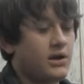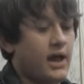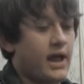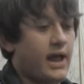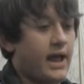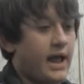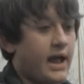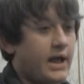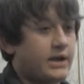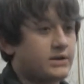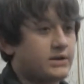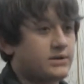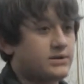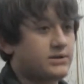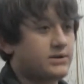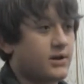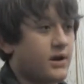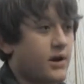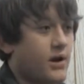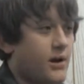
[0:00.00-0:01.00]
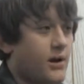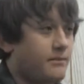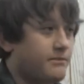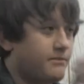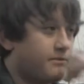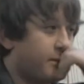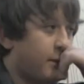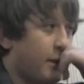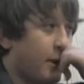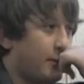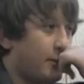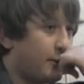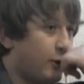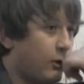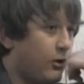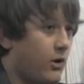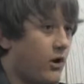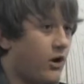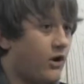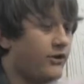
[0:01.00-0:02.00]
And
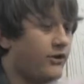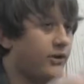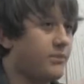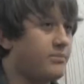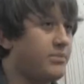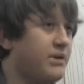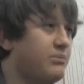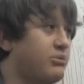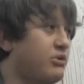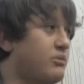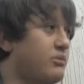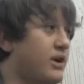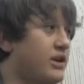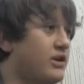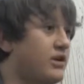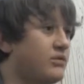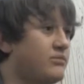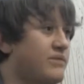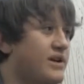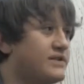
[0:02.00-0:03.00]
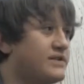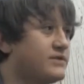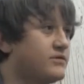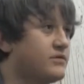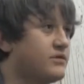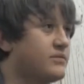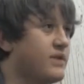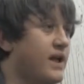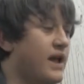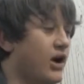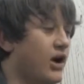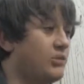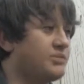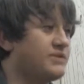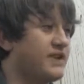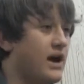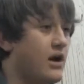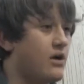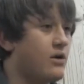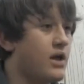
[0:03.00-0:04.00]
so all the people in my Young Men's group, they
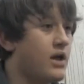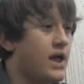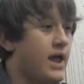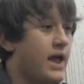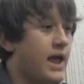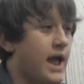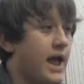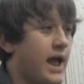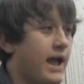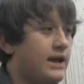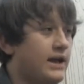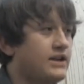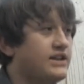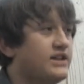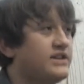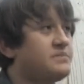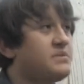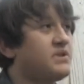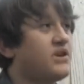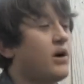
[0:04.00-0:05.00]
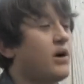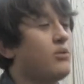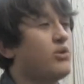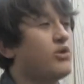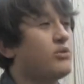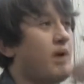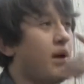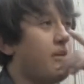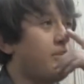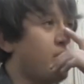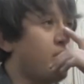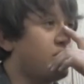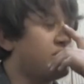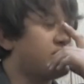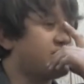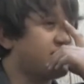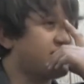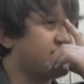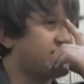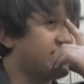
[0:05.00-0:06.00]
helped out. And it has become one of my
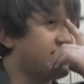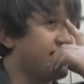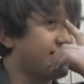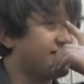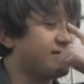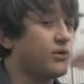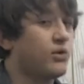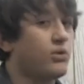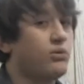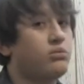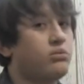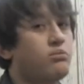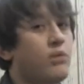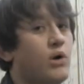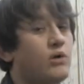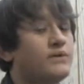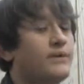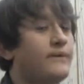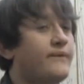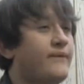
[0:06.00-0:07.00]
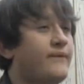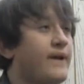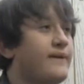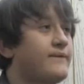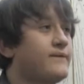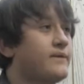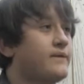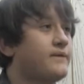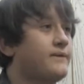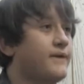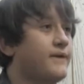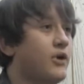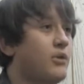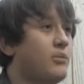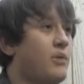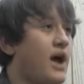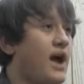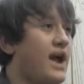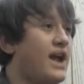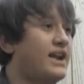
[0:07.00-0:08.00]
most successful, most favorite
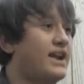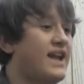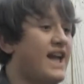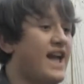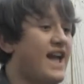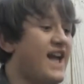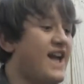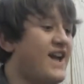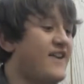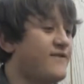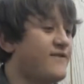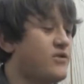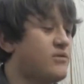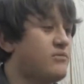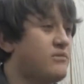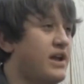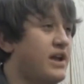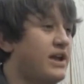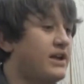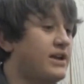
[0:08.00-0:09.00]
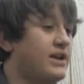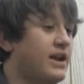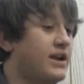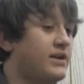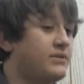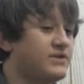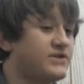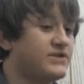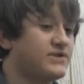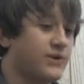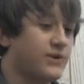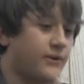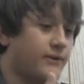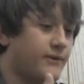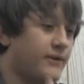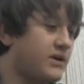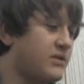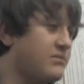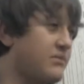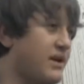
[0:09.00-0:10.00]
film I had ever made. And it was so
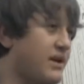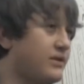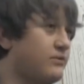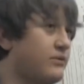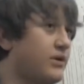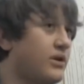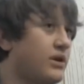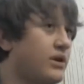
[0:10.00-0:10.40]
fun to make.